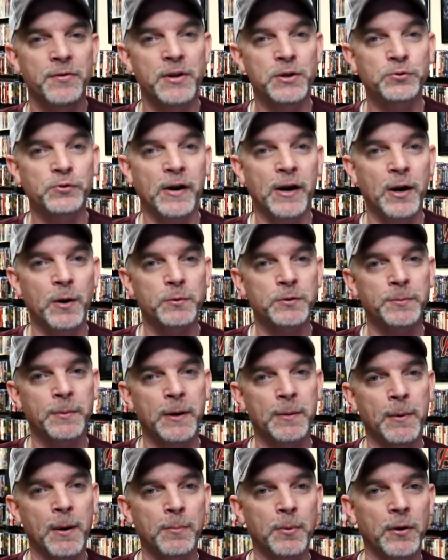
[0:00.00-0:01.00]
This right here was
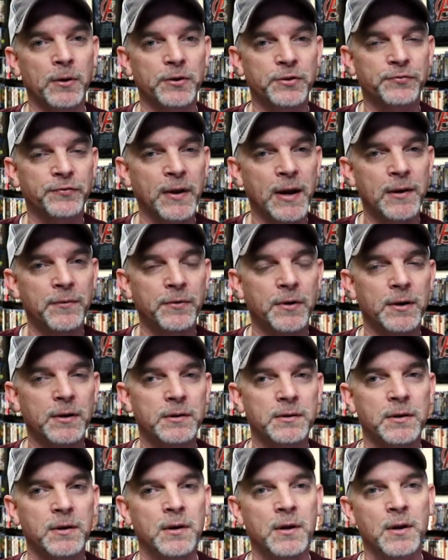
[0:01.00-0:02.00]
me and my brother's
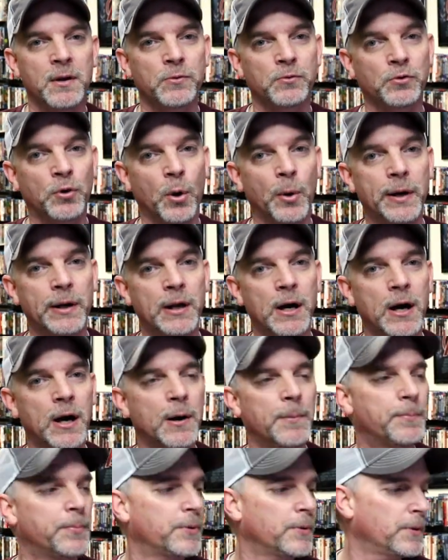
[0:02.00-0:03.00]
favorite growing
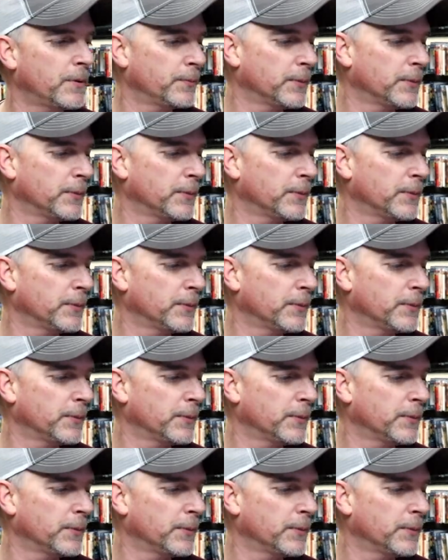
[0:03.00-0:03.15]
up.